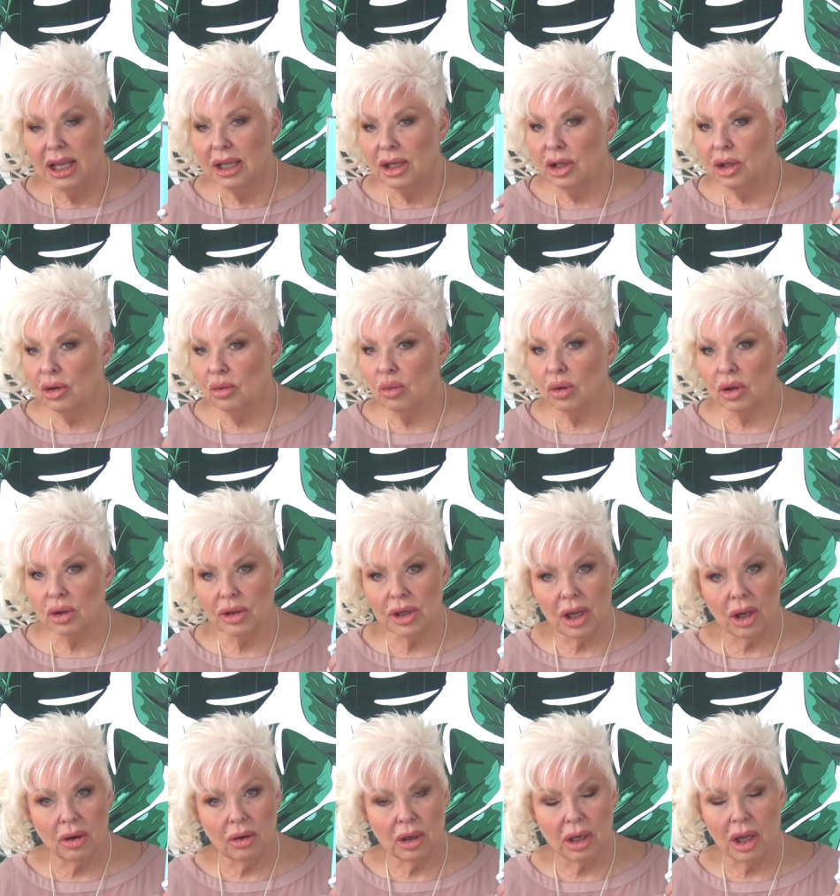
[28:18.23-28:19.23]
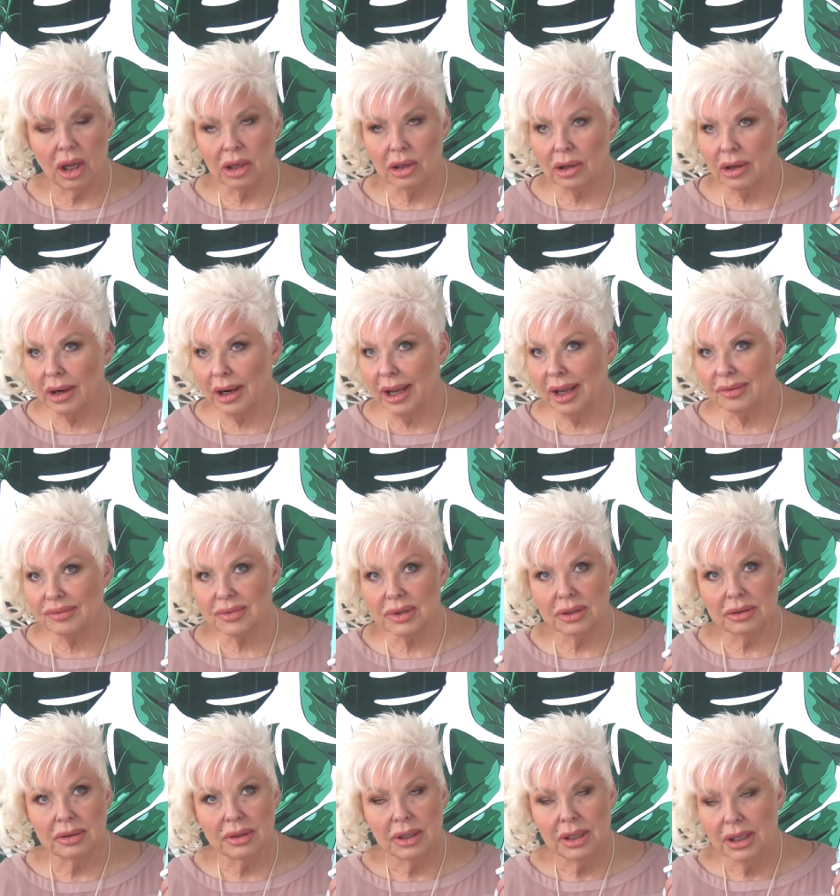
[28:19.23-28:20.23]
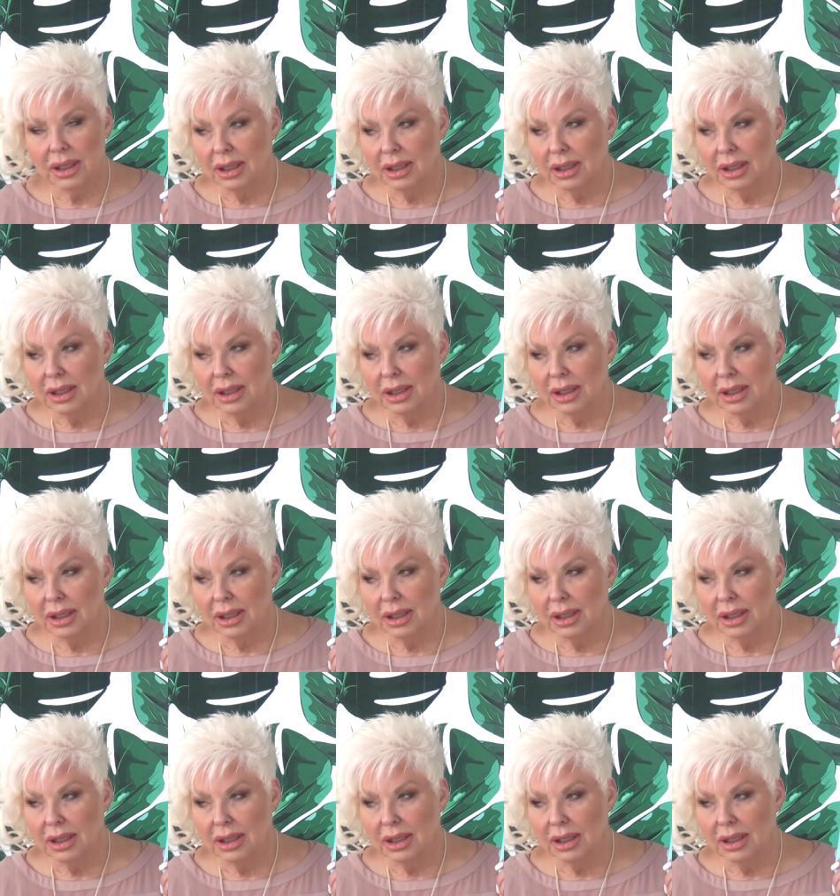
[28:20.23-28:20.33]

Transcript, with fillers: You will no longer have to